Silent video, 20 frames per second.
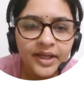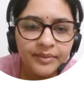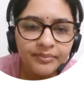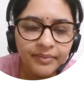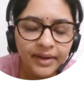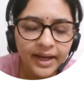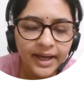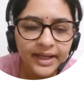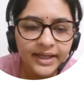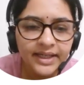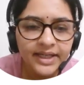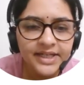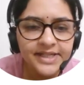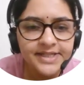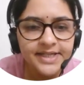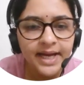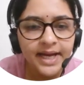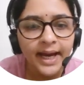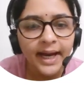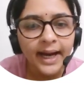
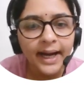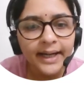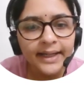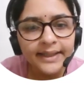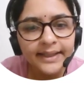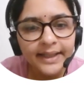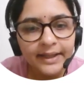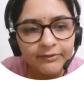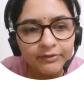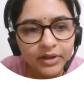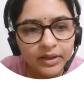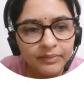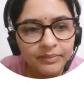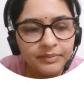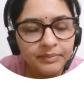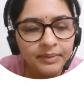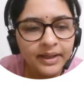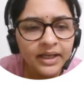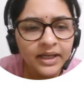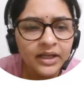managed, and developed
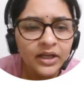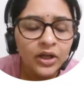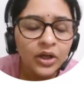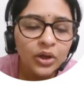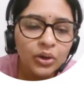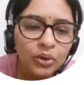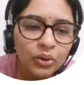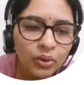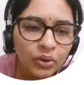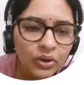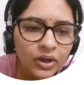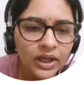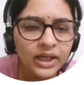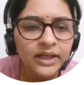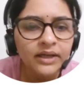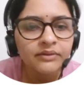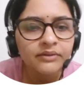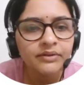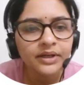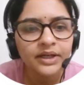by local
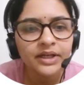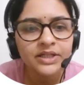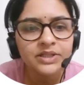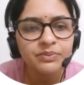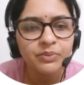governing